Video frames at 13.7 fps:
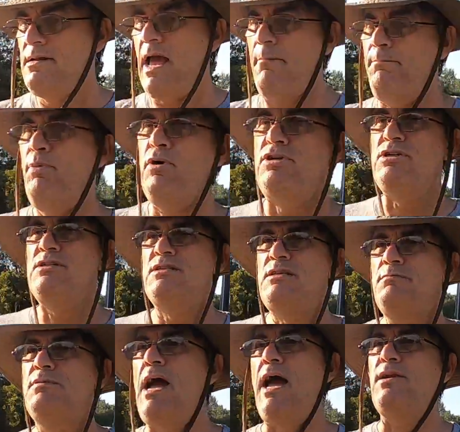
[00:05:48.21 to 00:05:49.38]
not pushing
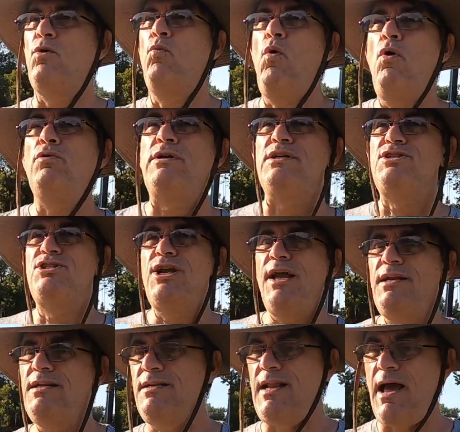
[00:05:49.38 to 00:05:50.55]
some kind of woke
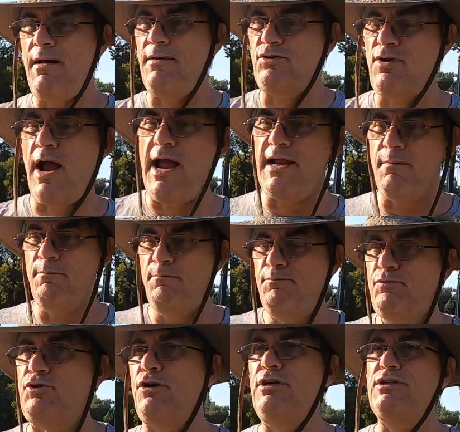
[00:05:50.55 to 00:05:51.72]
agenda, not trying to
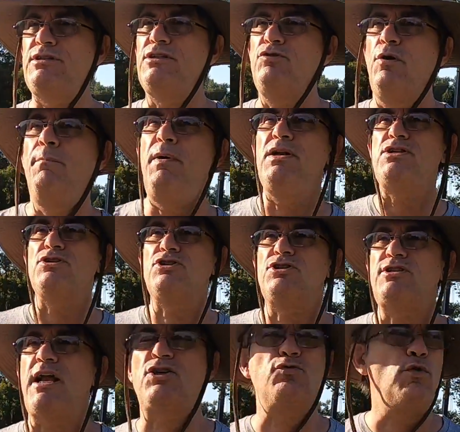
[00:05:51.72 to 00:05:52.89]
turn us into a bunch of
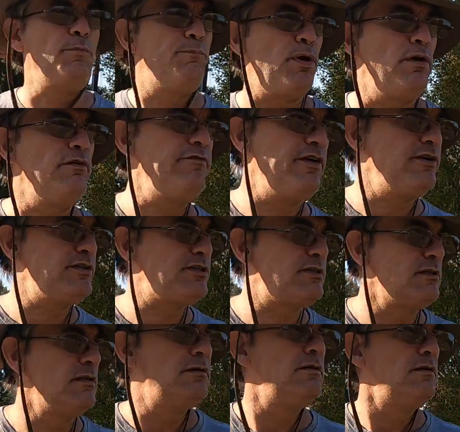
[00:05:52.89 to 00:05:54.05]
sexual perverts.